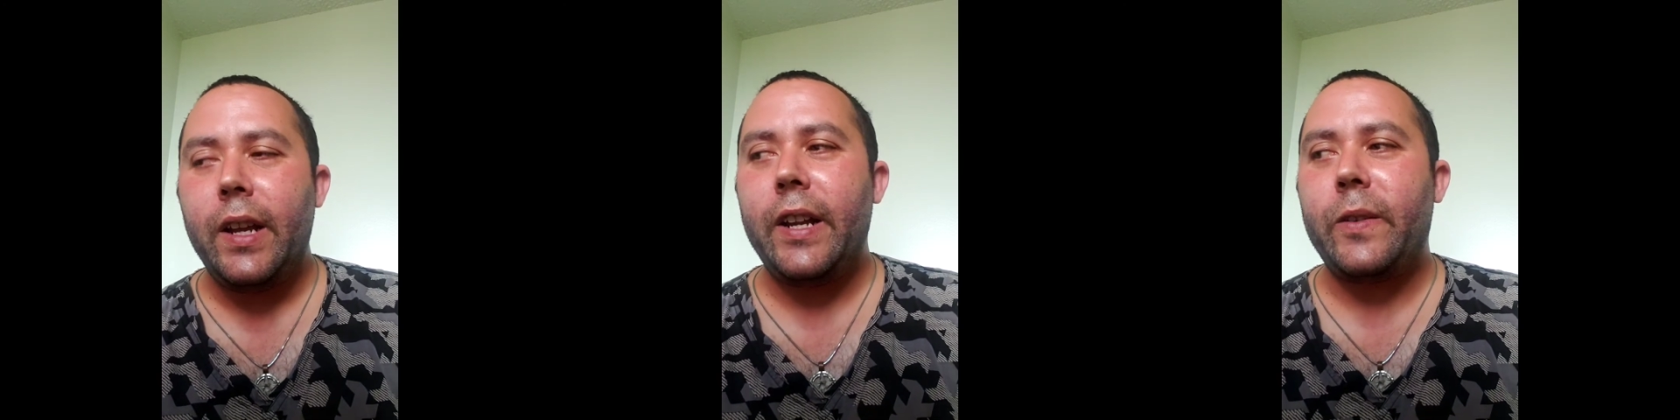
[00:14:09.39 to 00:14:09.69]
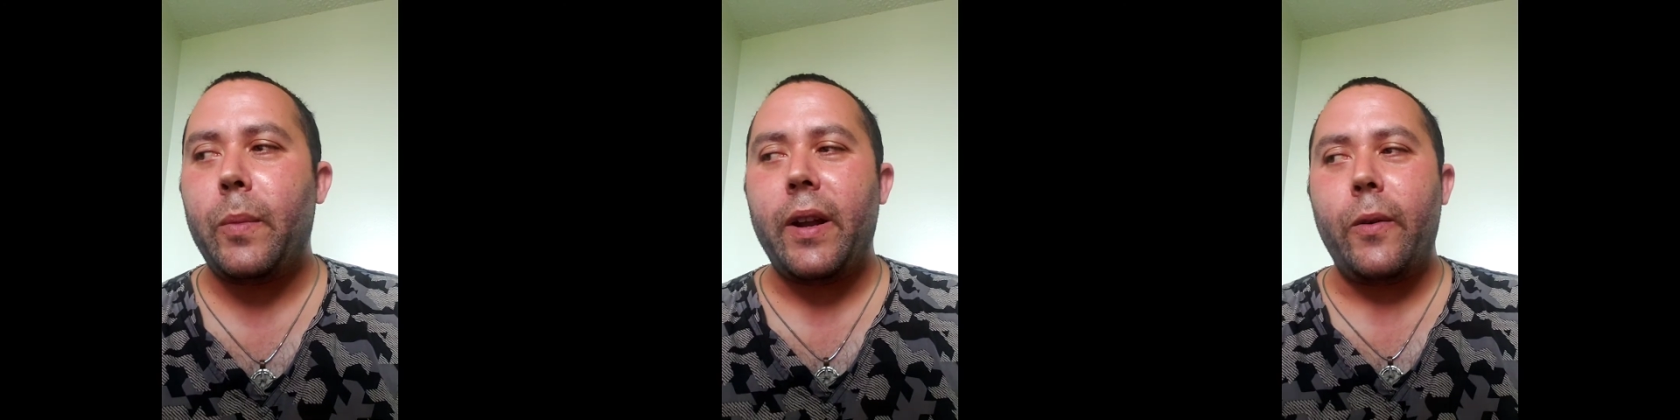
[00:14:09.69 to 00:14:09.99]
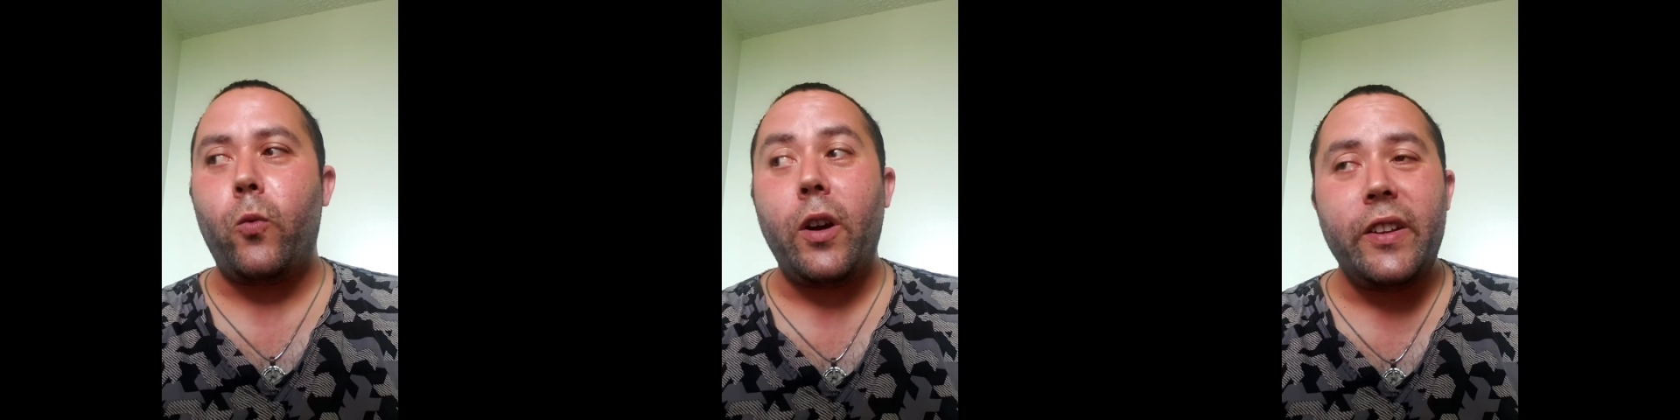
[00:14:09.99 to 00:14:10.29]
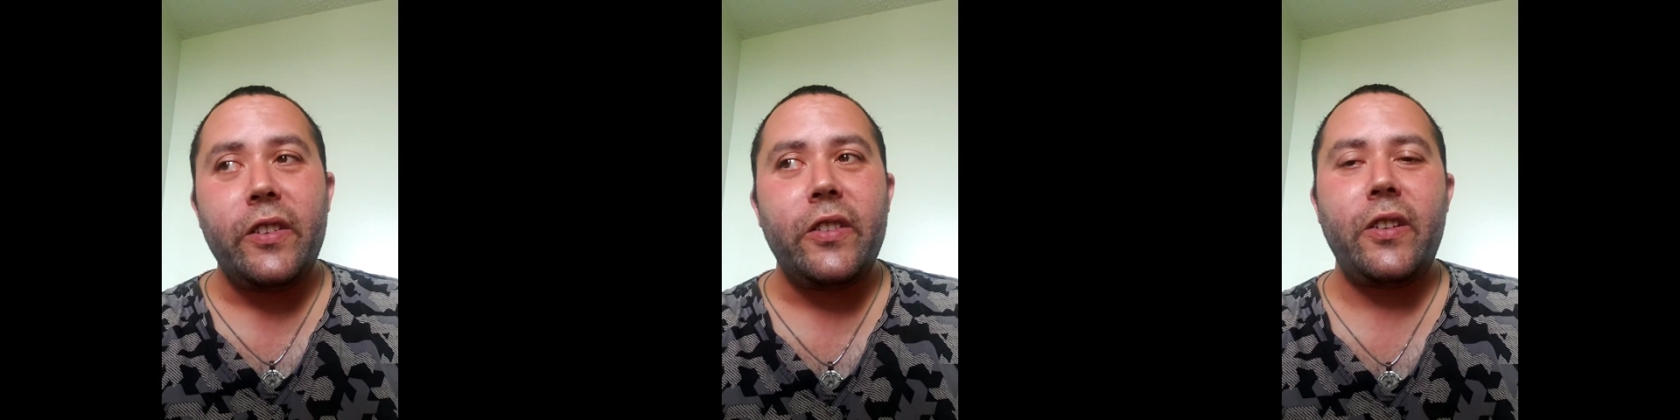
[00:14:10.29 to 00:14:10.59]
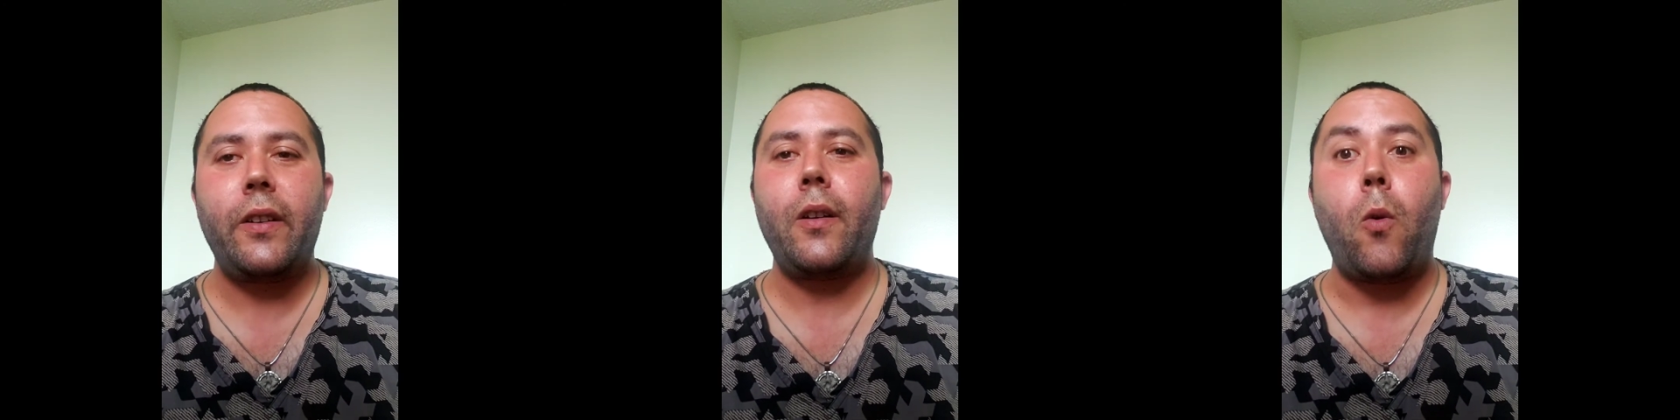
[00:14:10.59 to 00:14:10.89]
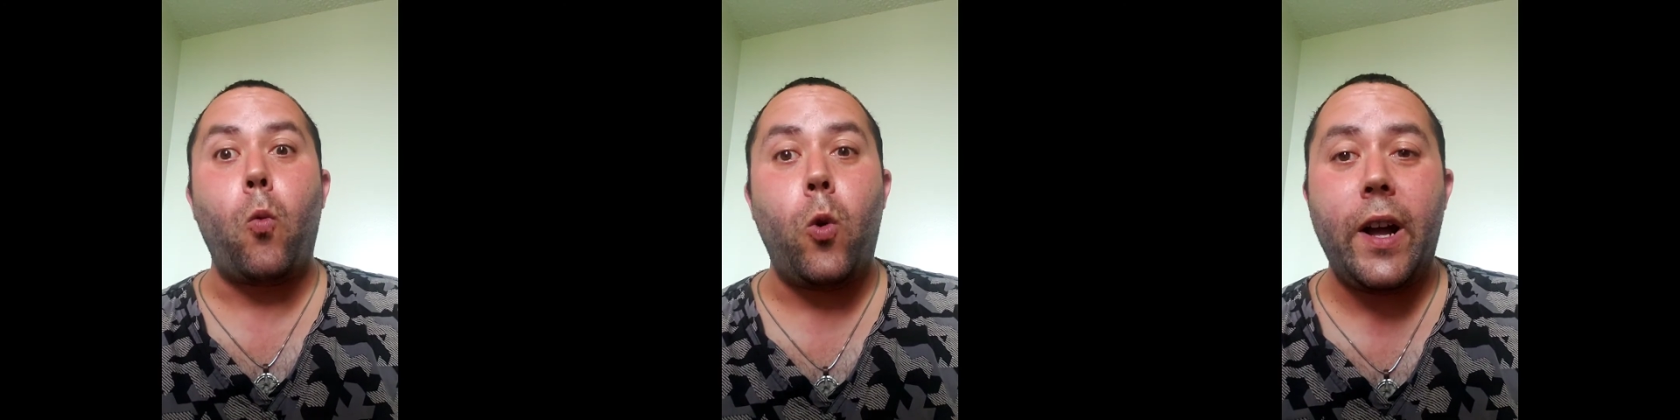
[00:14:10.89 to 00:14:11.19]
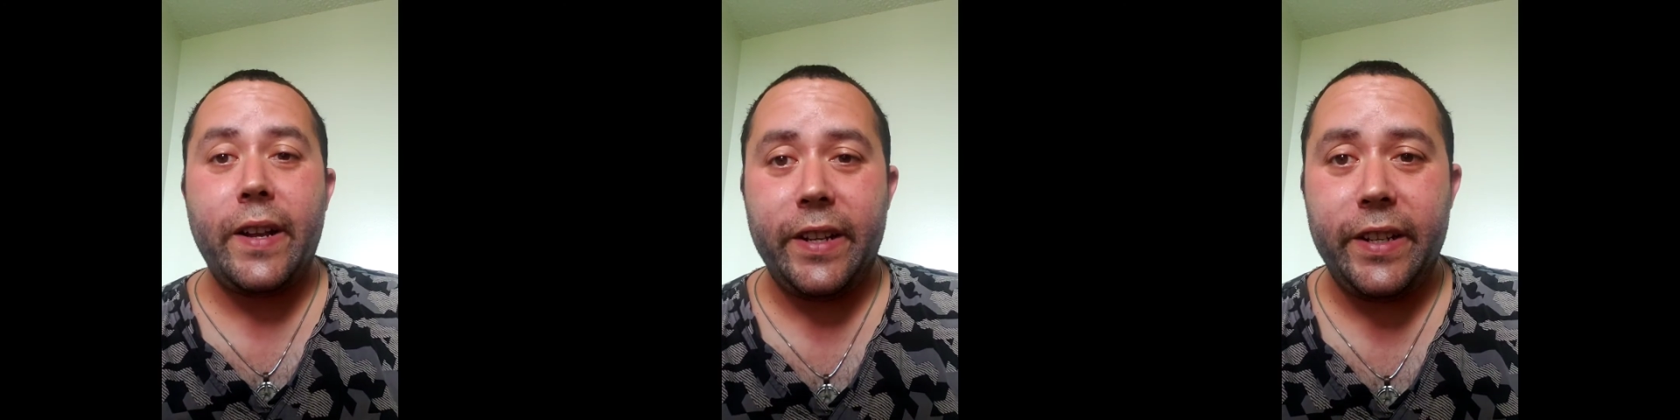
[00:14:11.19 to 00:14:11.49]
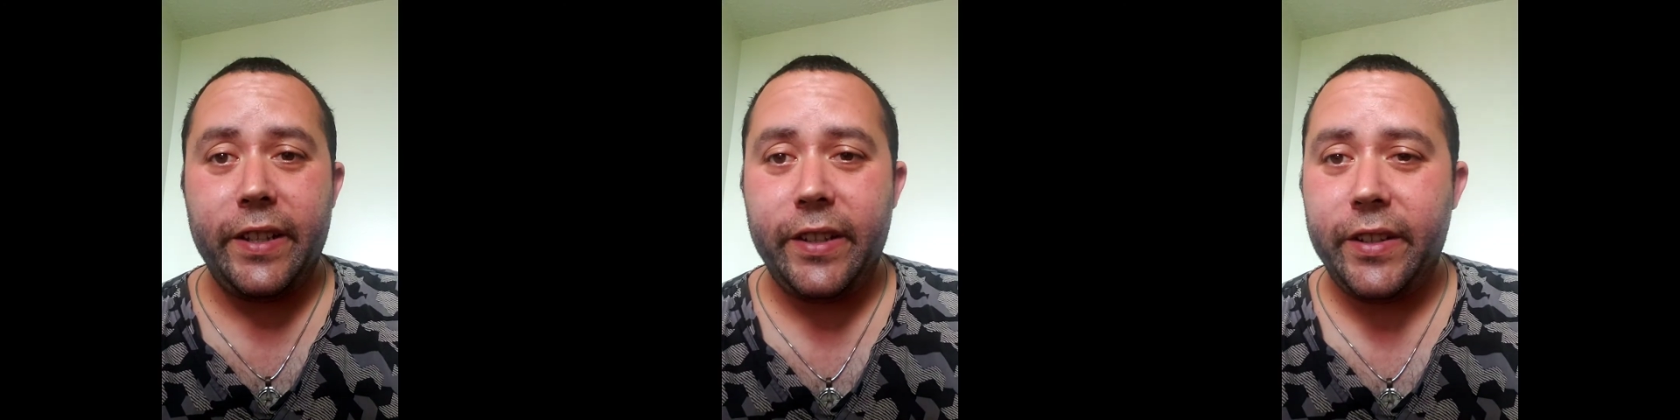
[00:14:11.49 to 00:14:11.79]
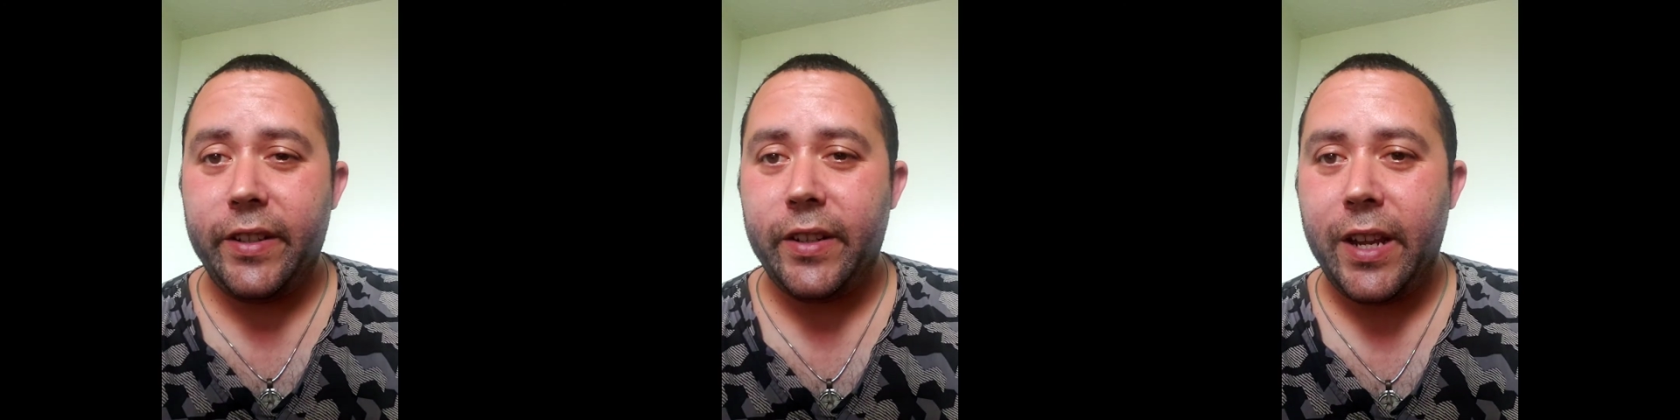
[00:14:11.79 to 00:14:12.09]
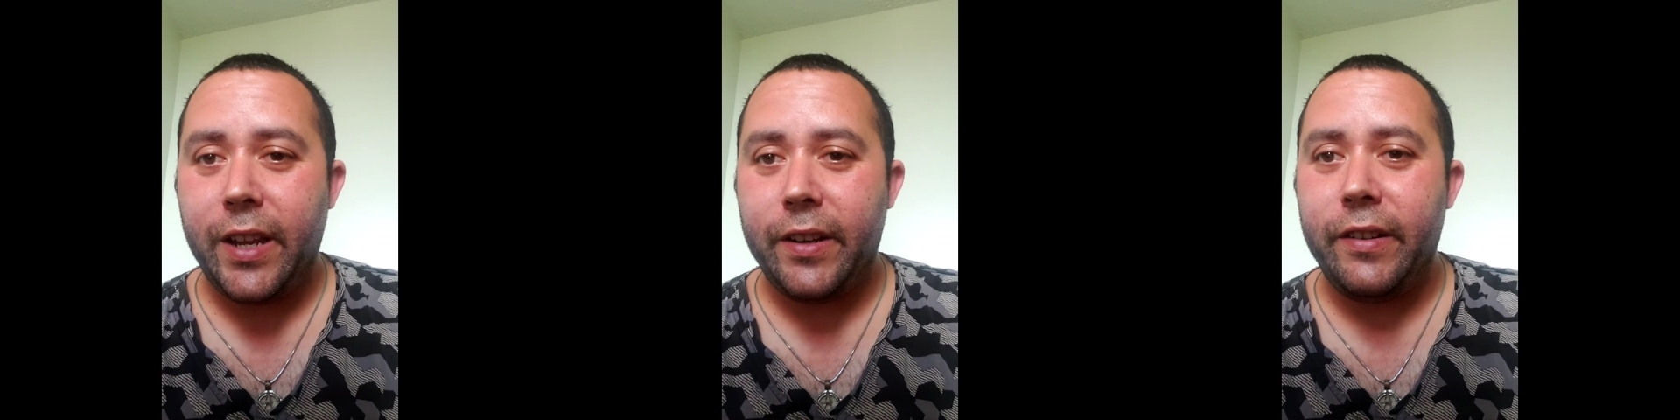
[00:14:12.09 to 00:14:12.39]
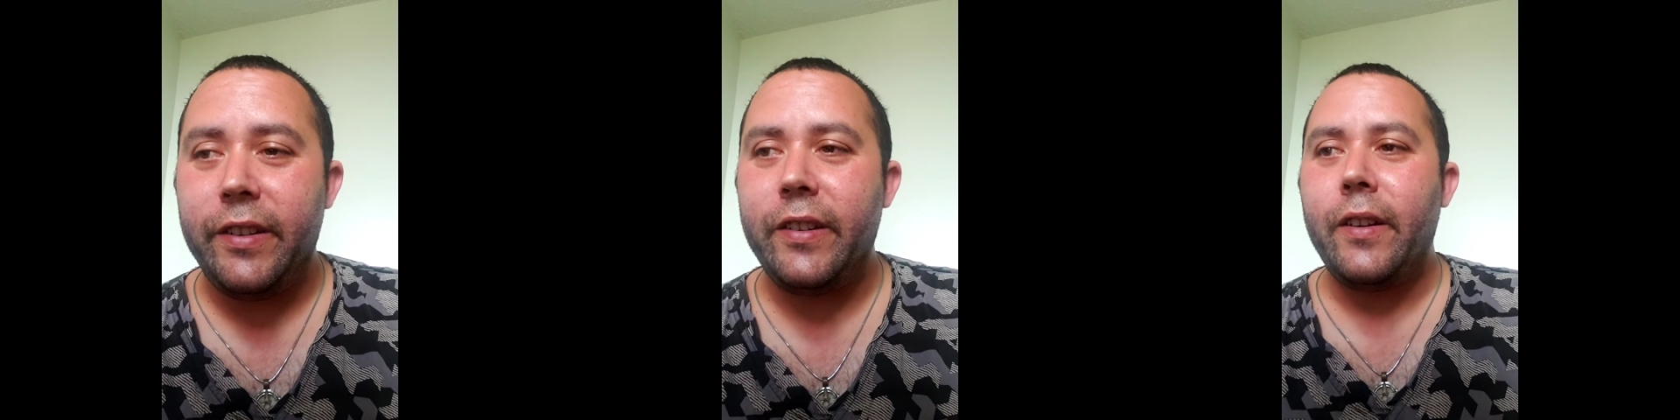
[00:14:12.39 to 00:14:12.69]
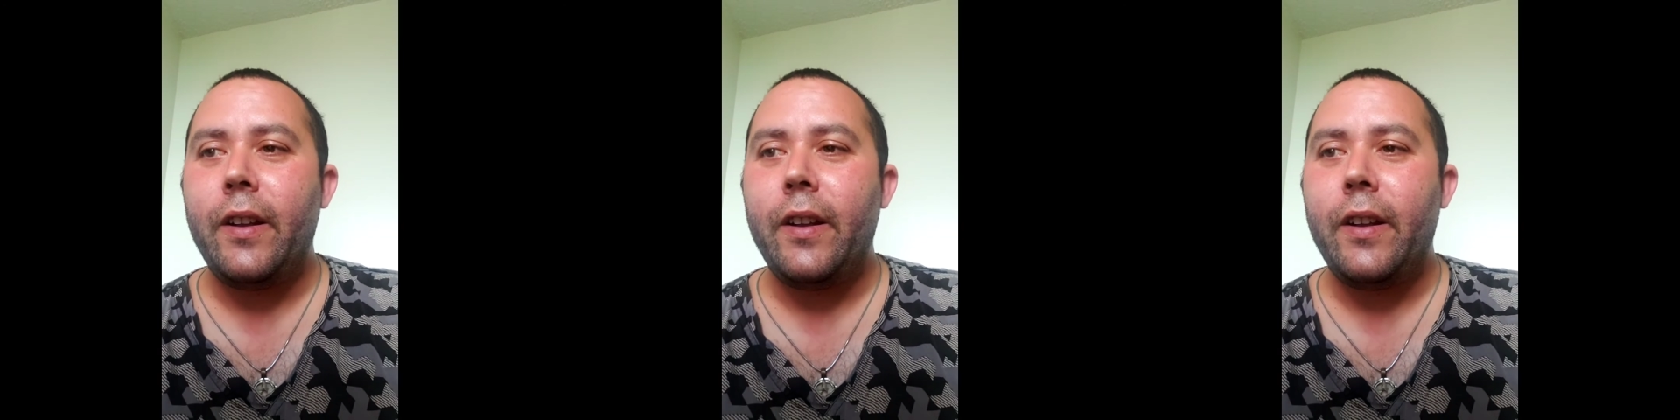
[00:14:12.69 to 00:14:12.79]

It's my was hint